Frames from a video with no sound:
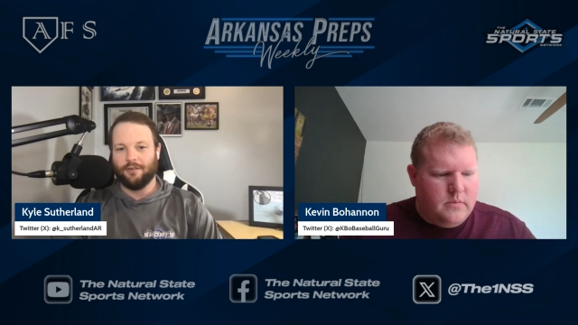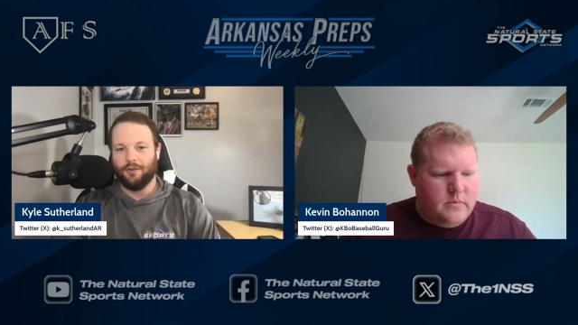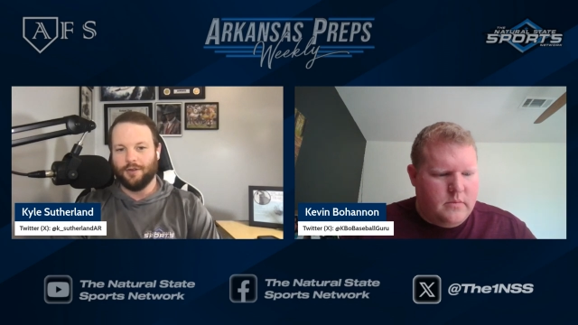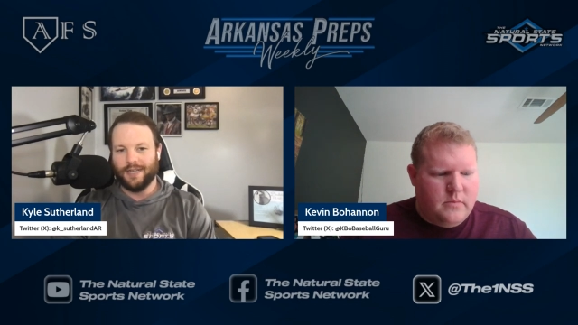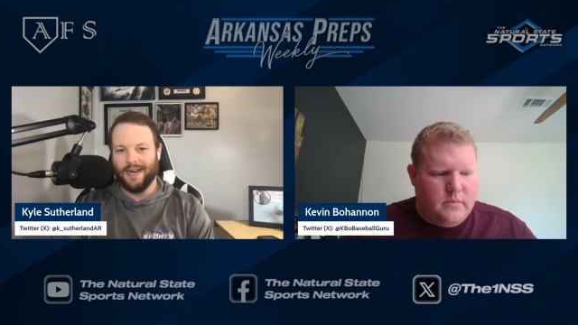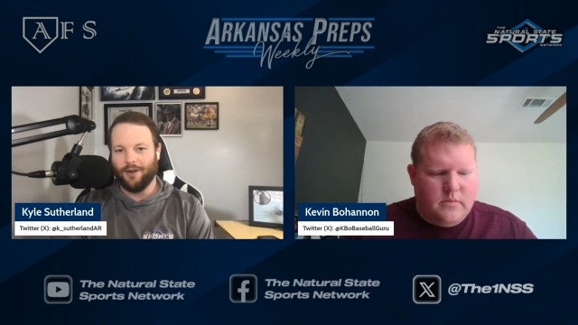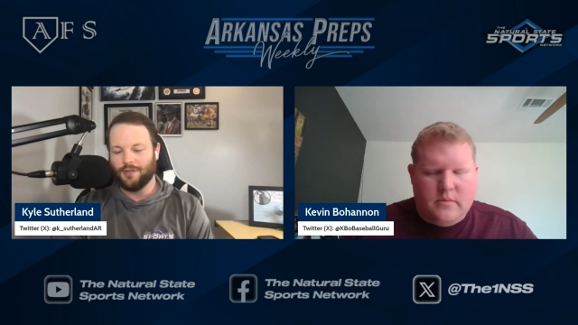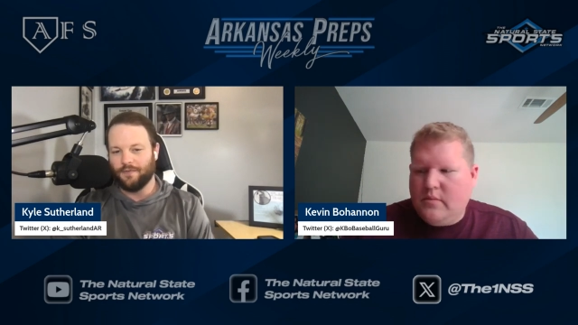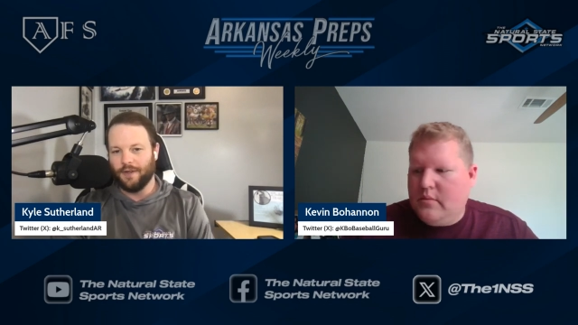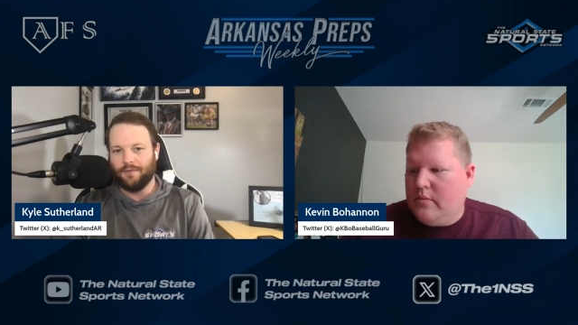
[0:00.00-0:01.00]
Speaker 1: Do the
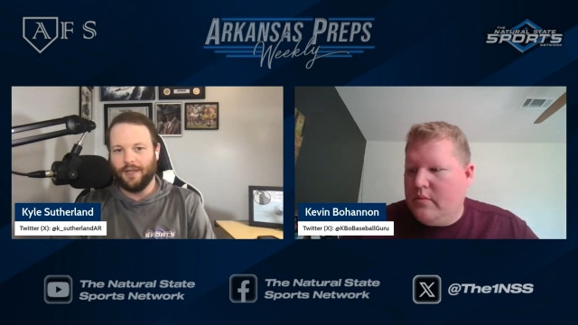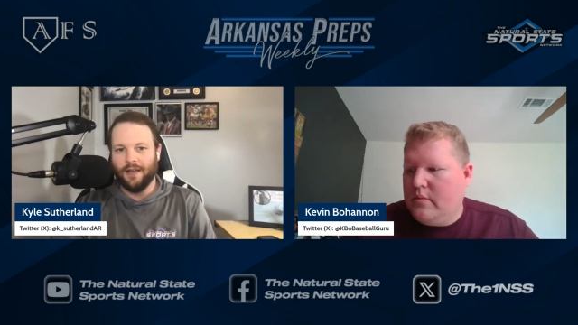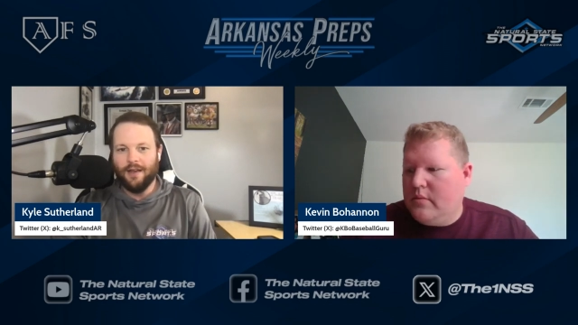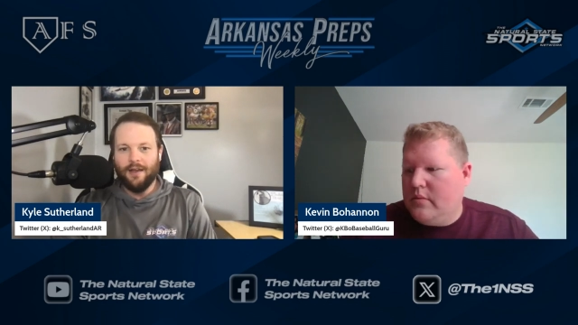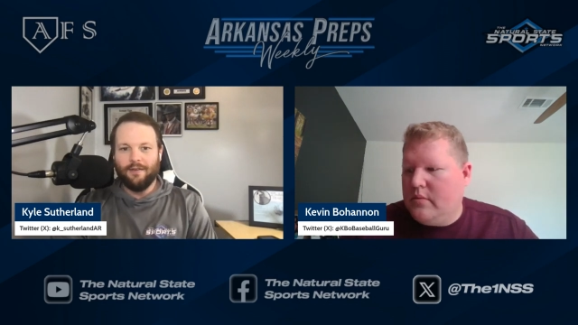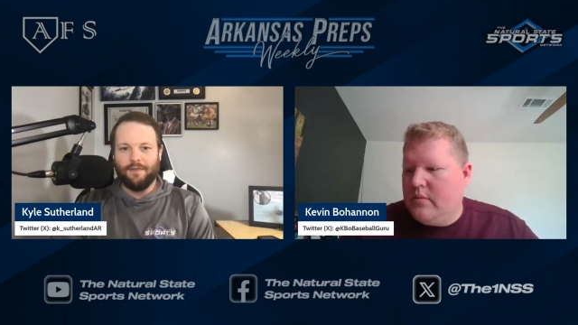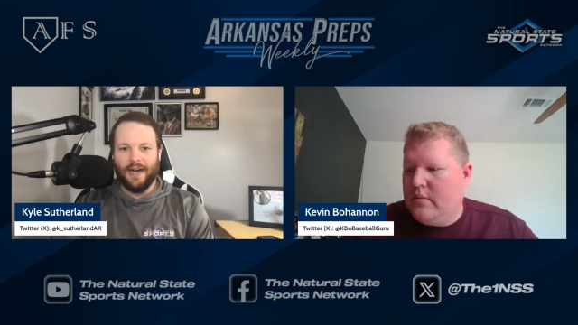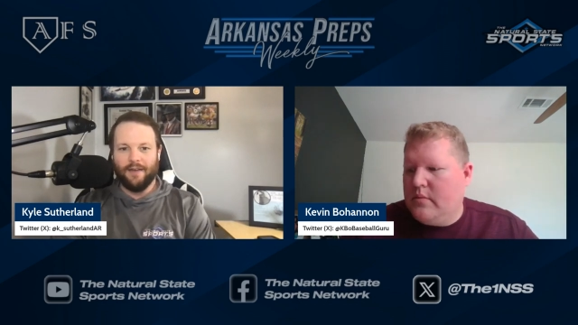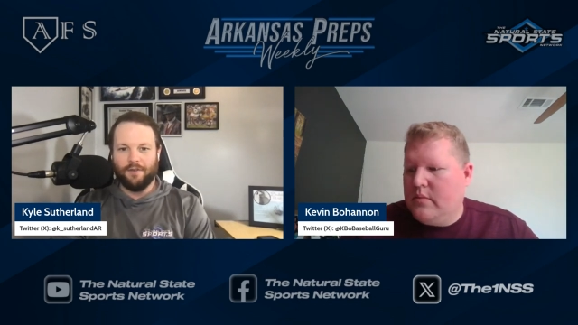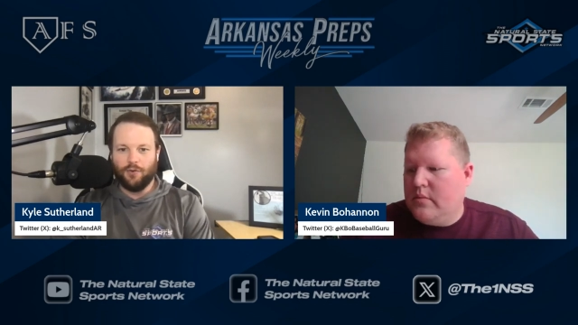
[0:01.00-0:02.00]
Tigers fifty
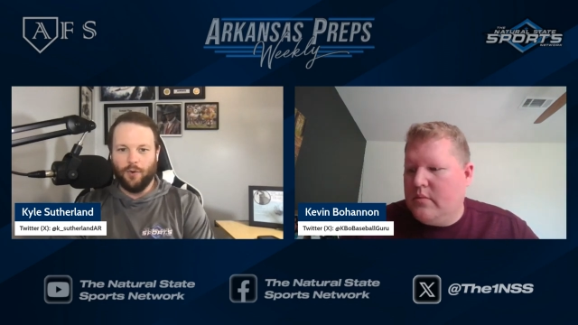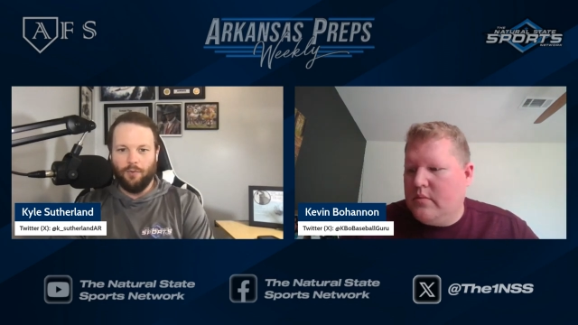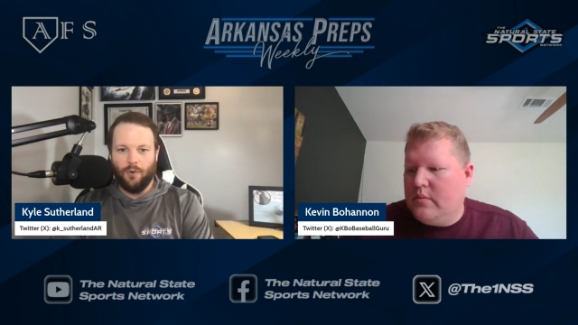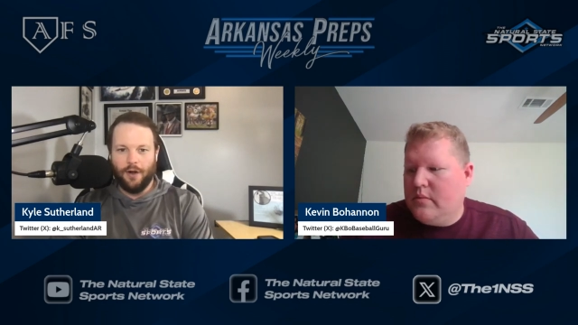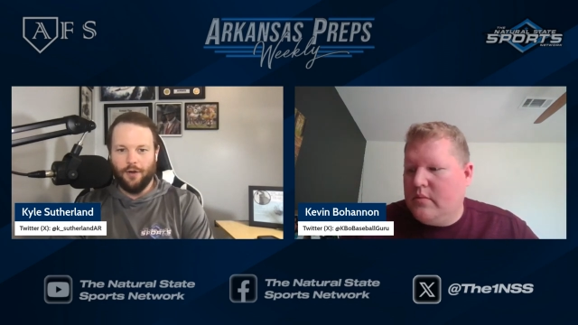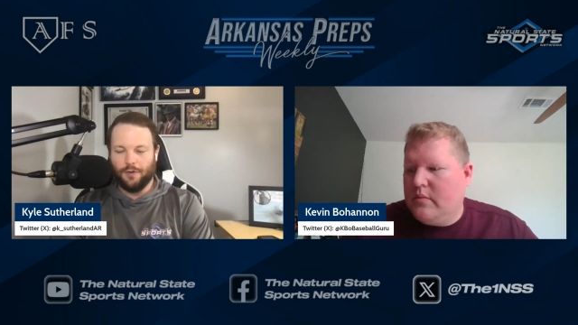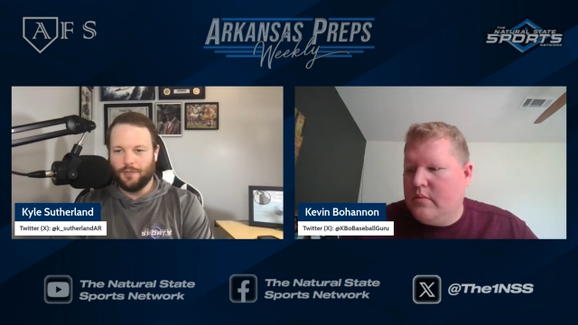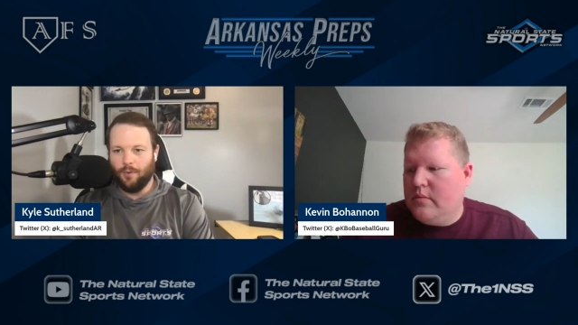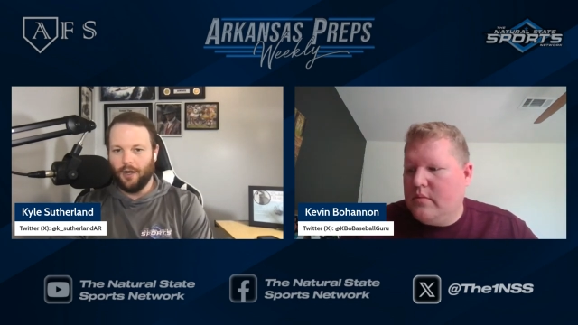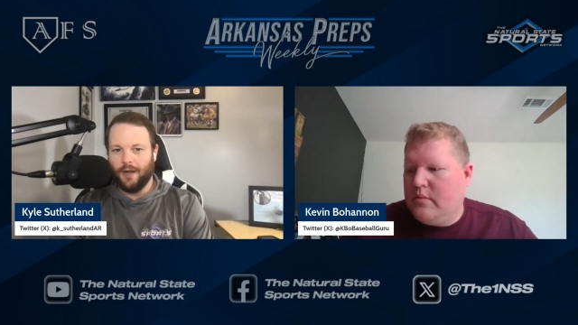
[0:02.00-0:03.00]
5 to 21 over
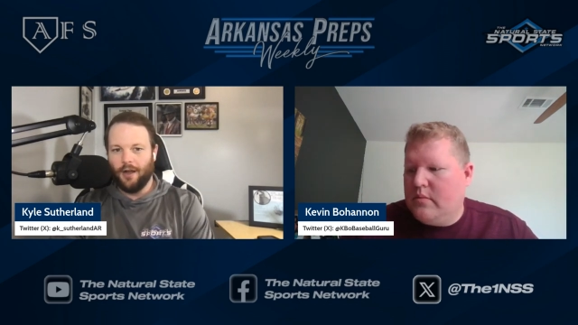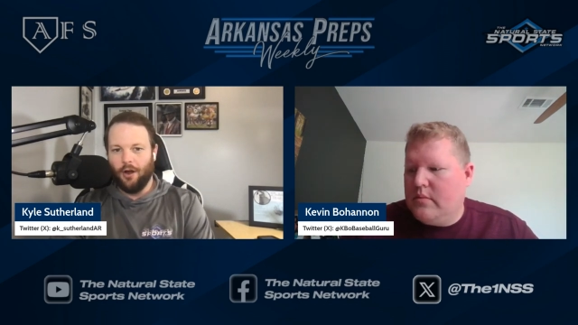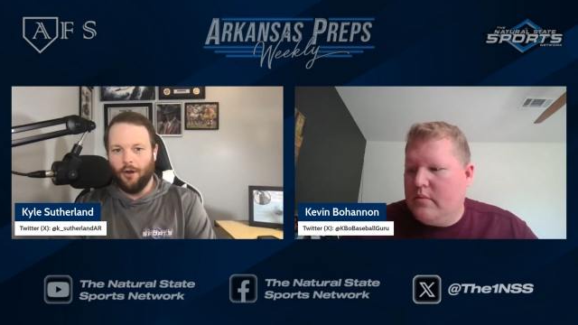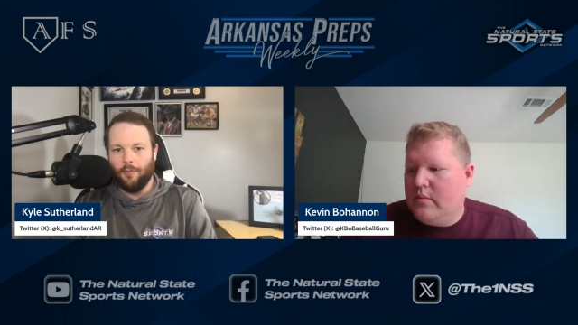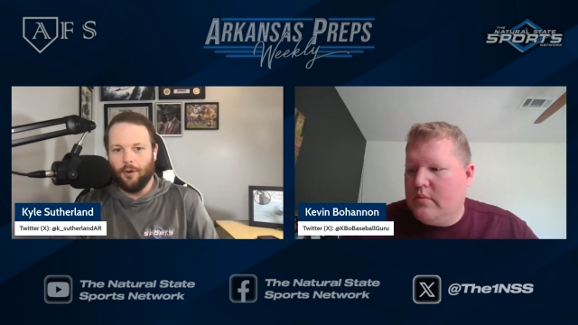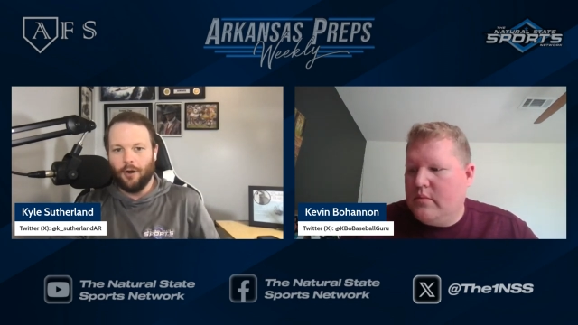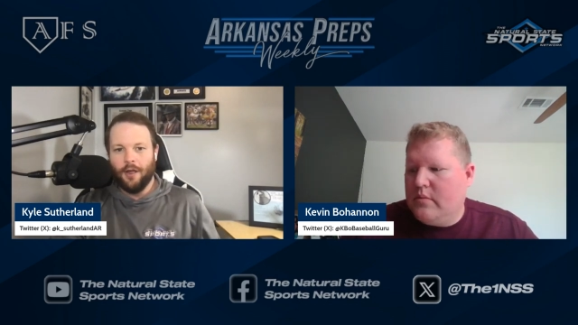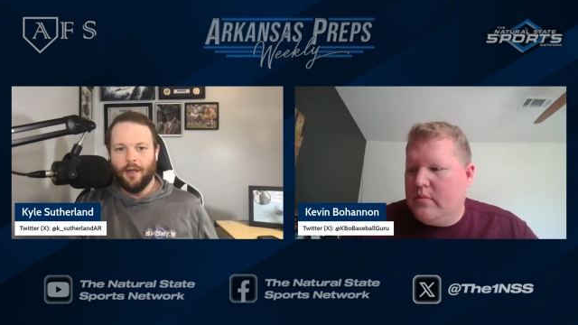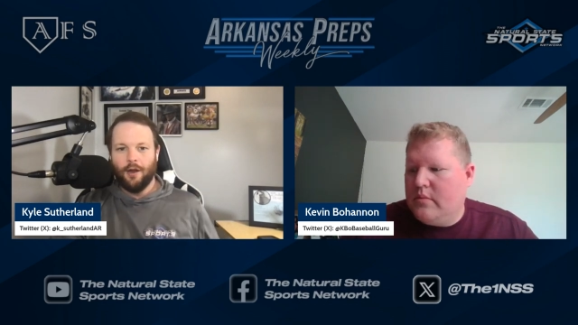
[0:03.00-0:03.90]
Springdale Harbor.